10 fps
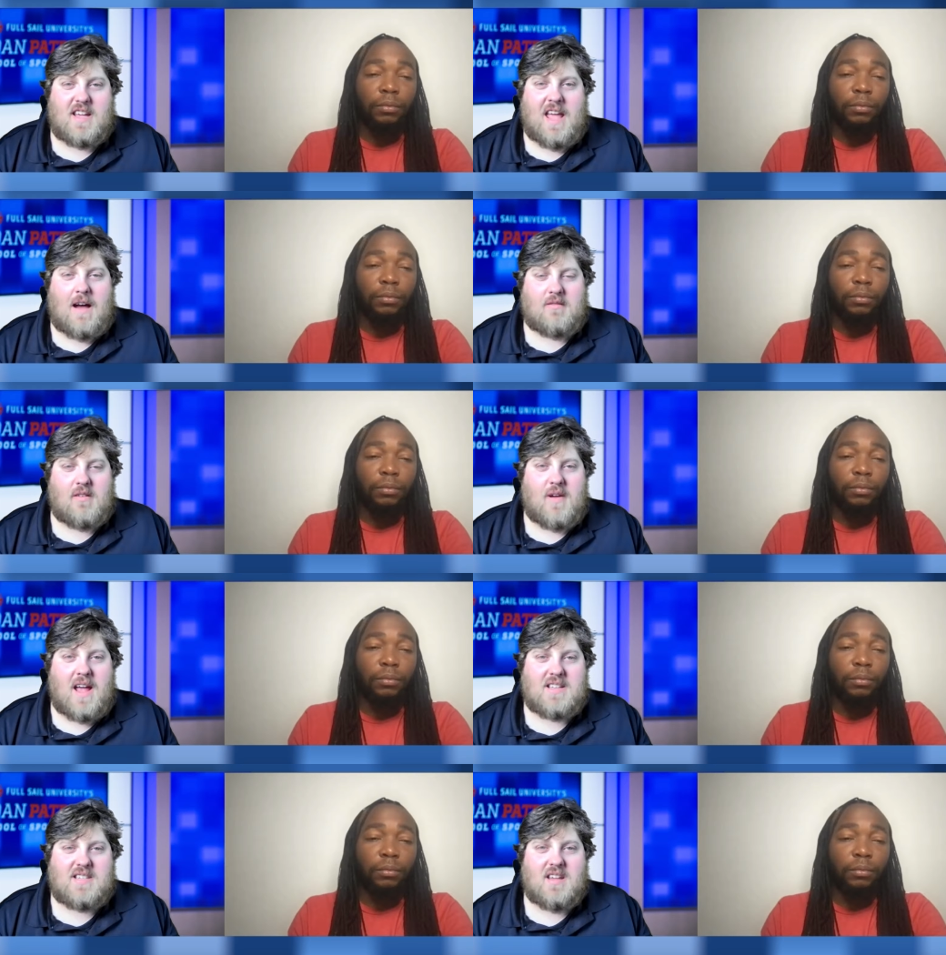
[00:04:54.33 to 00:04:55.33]
Speaker 1: and they have to
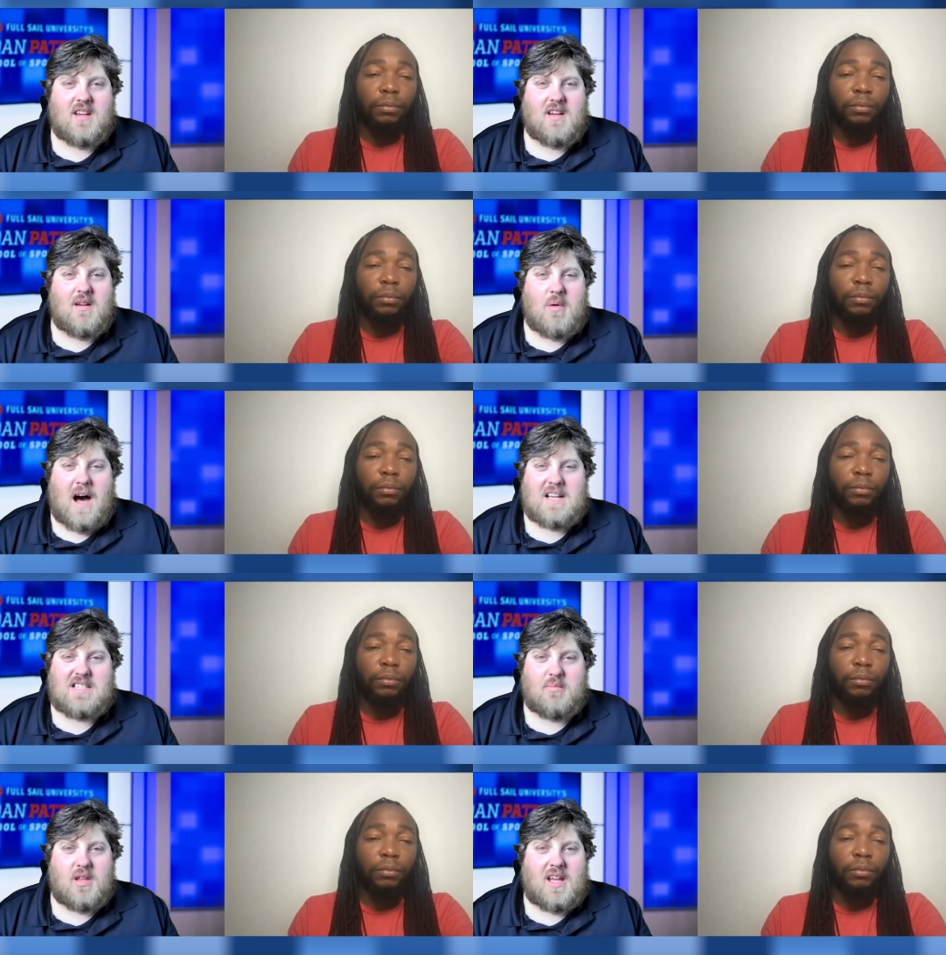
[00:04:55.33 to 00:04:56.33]
face
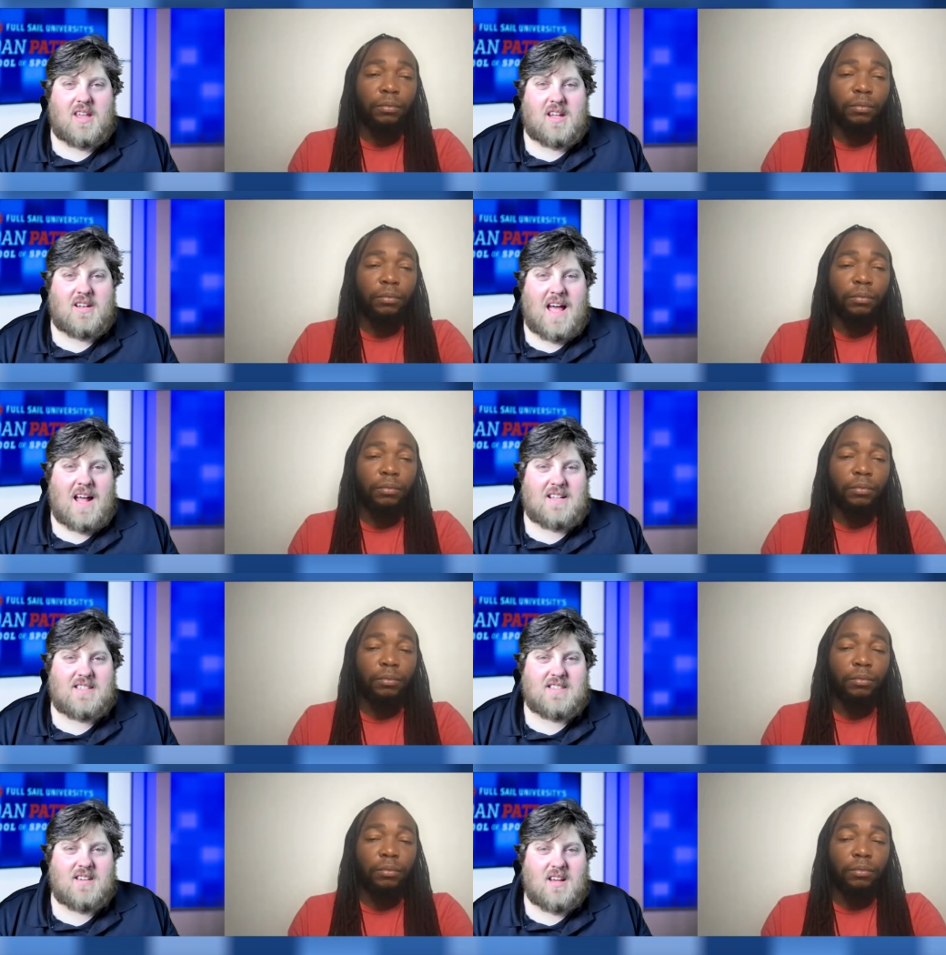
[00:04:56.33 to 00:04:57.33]
possibly the
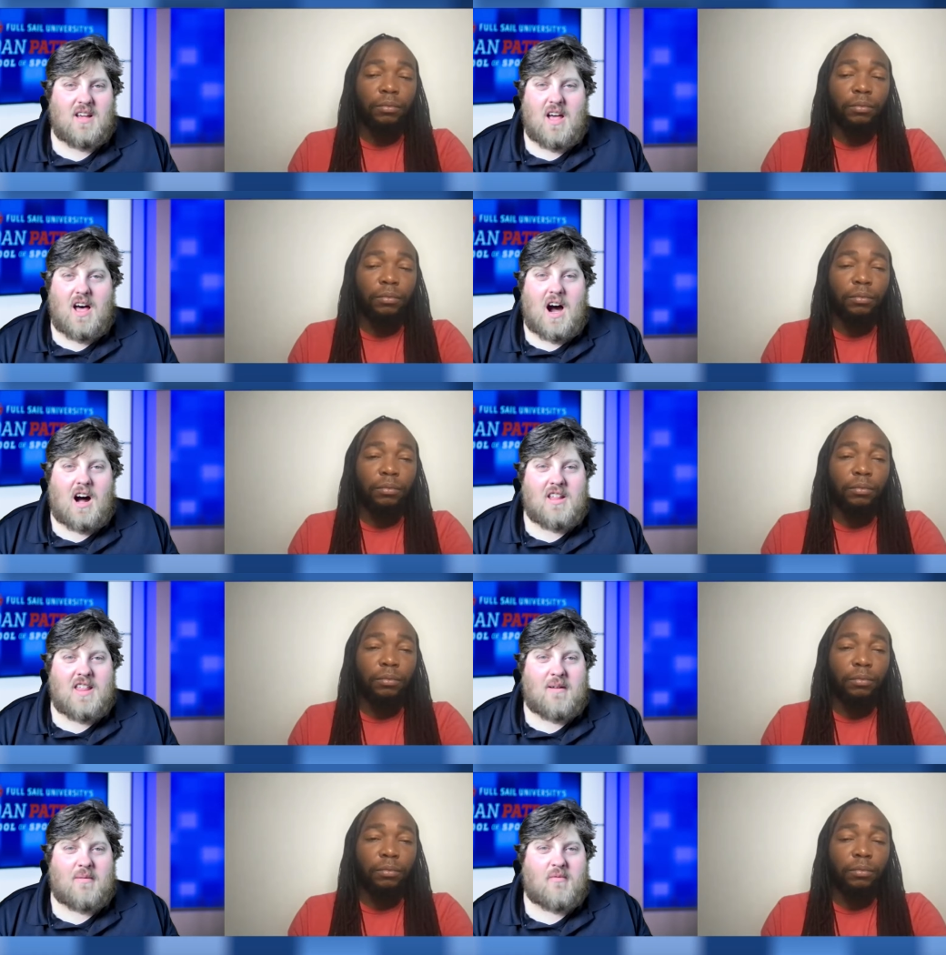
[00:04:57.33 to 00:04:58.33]
Nets, how do
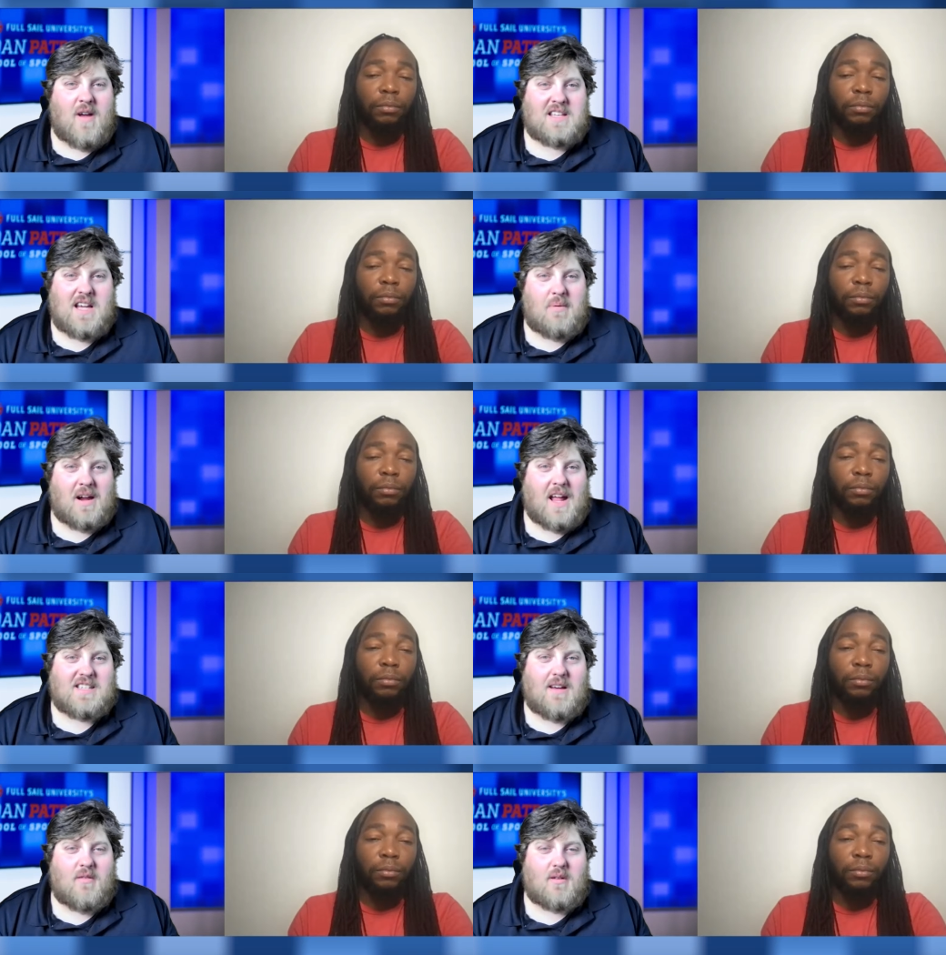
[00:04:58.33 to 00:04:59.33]
they face up against
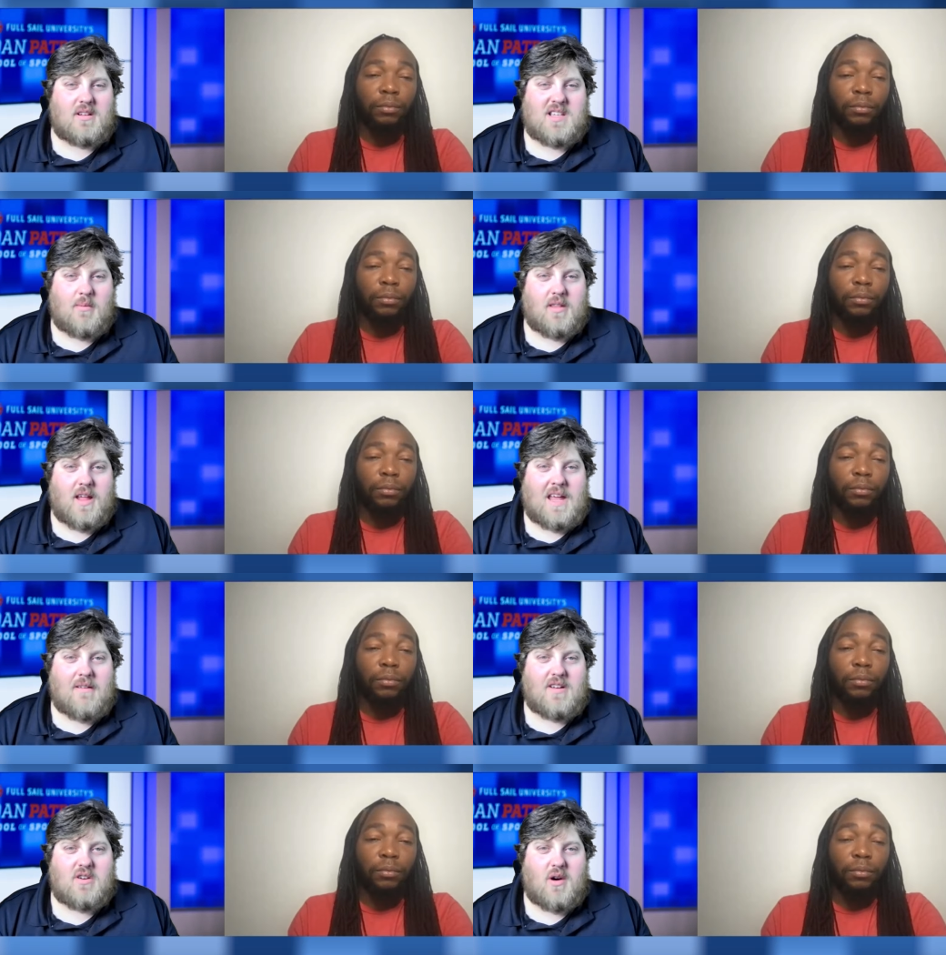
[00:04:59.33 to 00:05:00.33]
someone like
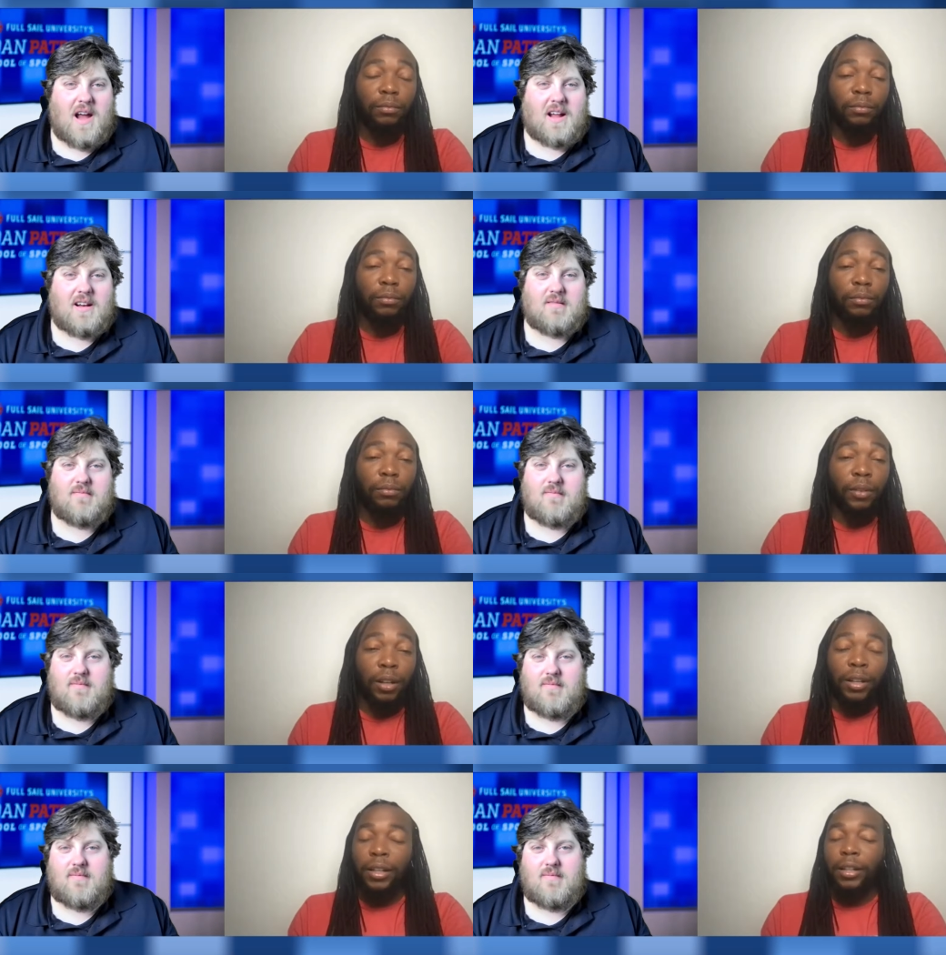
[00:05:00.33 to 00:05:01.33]
Speaker 2: Kevin Durant?
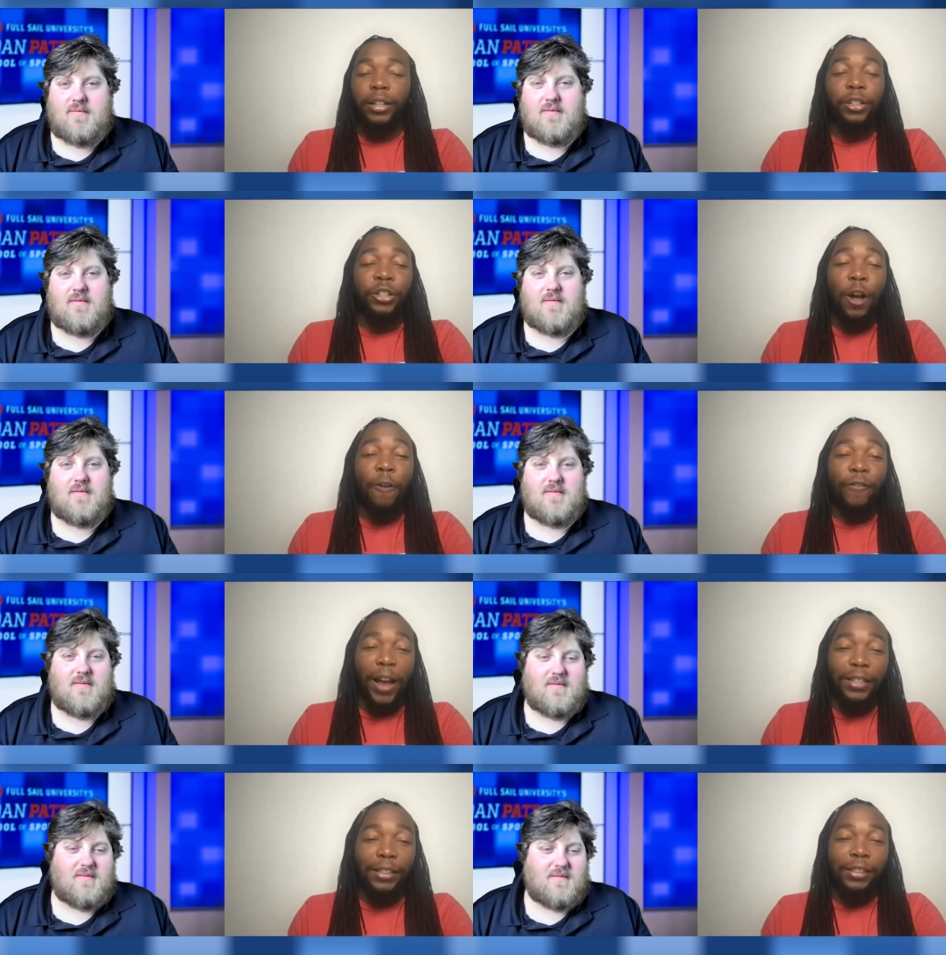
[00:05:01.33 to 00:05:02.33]
there's no
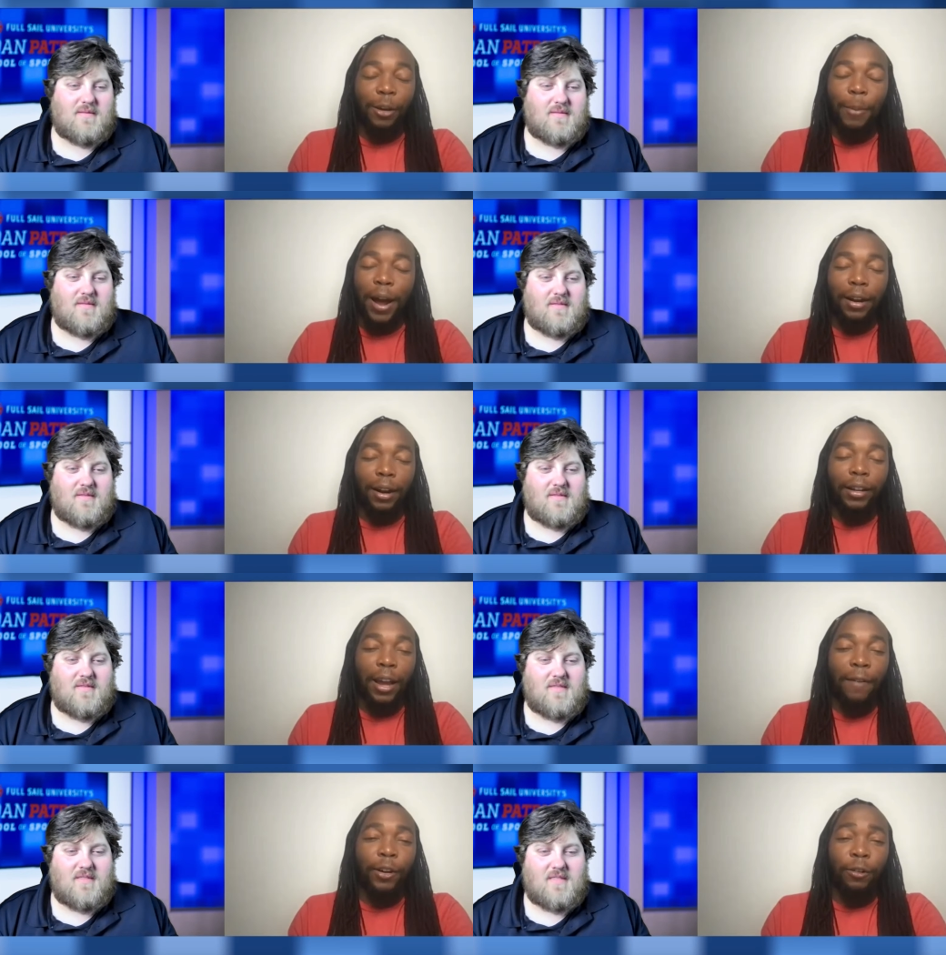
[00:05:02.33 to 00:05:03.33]
facing somebody like
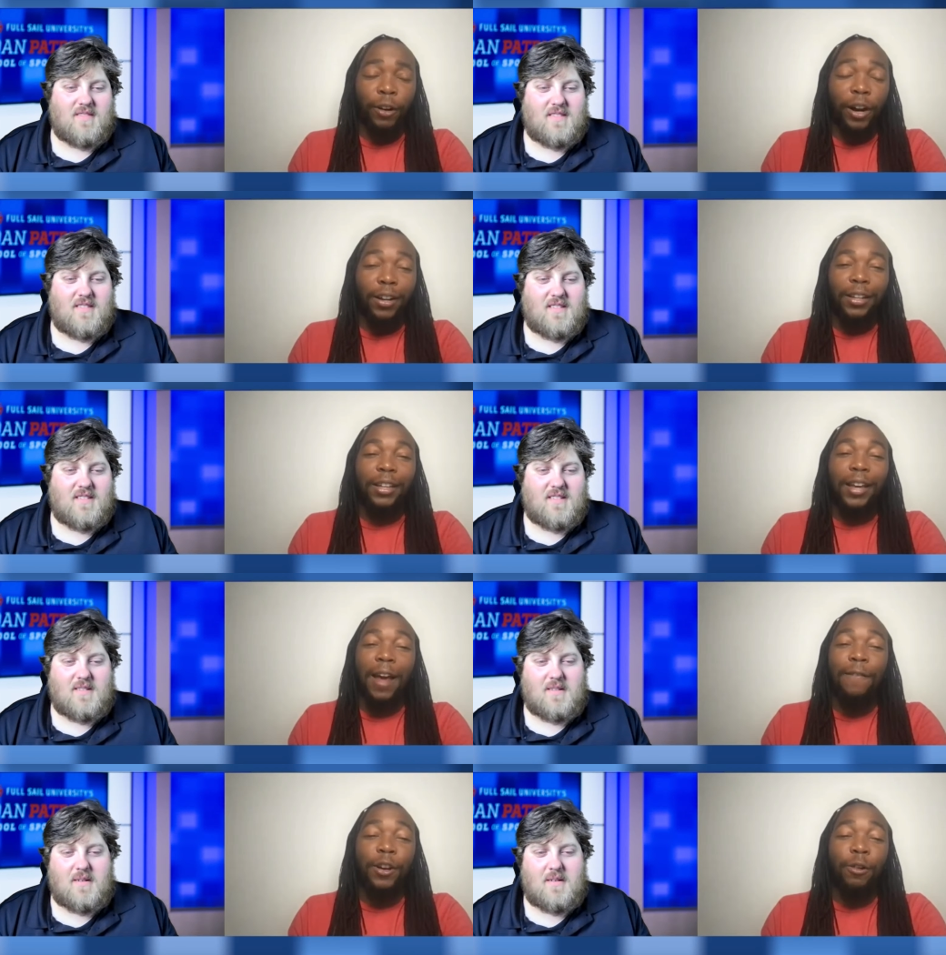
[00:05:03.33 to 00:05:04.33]
Kevin Durant. Kevin